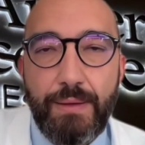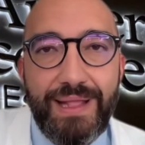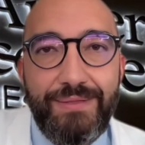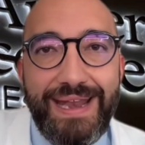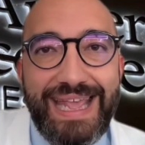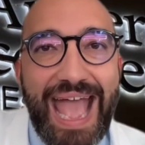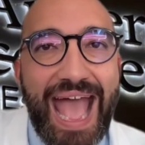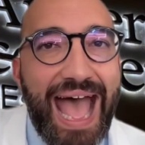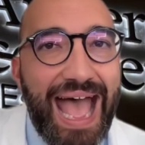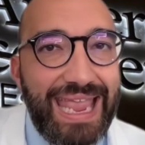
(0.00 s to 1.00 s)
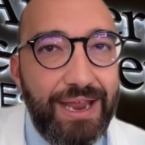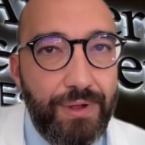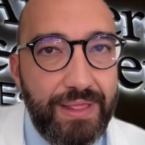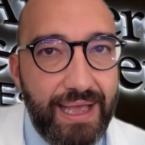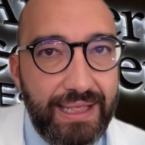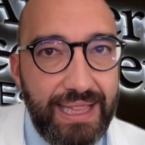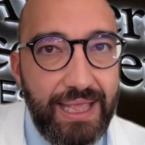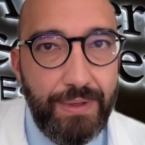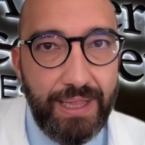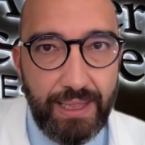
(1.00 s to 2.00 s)
but very high
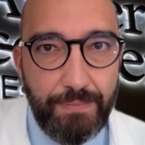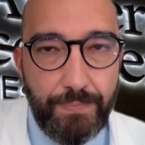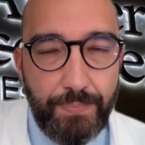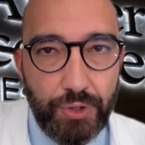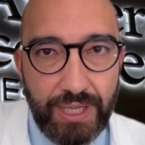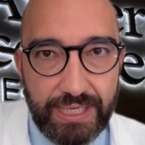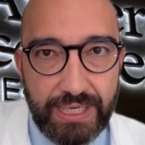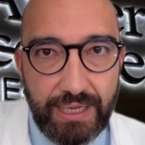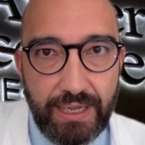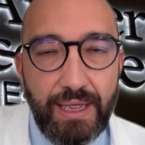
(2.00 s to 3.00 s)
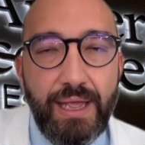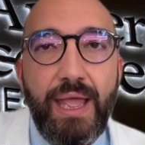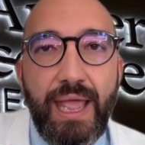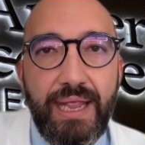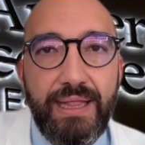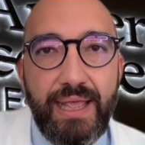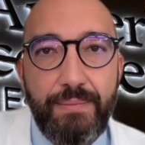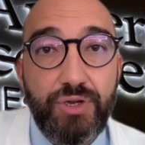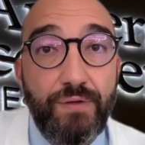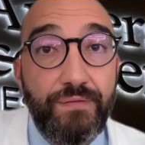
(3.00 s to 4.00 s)
radioactivity potency in terms